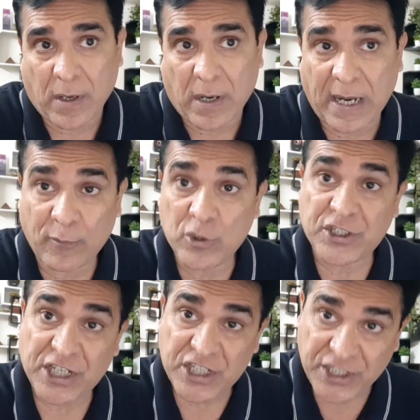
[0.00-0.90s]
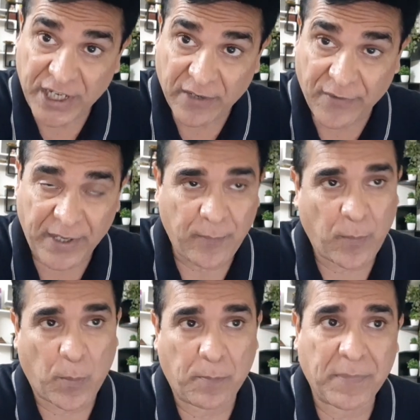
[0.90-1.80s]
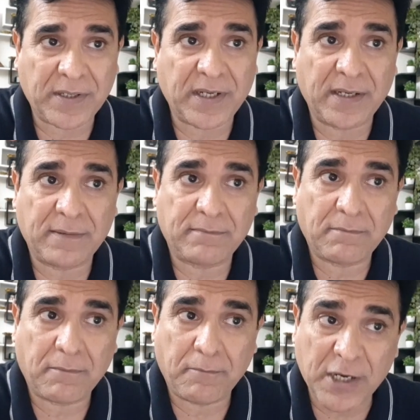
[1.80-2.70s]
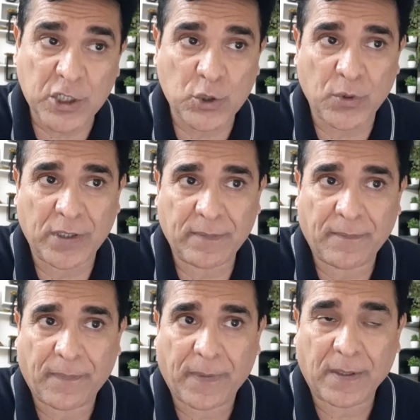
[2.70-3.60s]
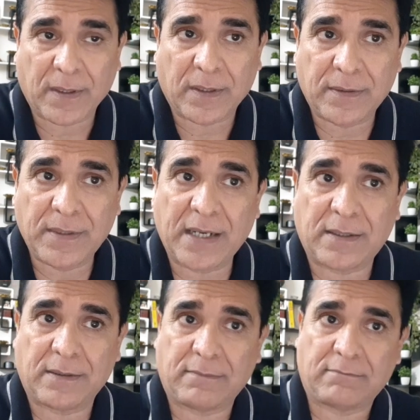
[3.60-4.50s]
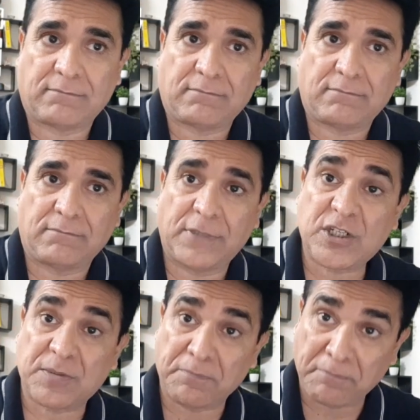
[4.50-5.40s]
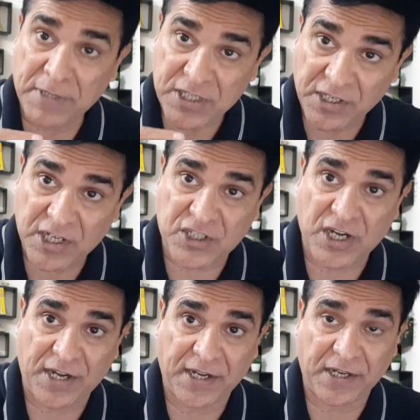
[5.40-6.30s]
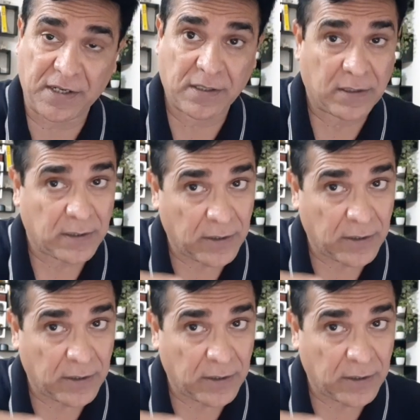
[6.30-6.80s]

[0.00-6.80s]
I won't say stay away, but then make sure that this misunderstanding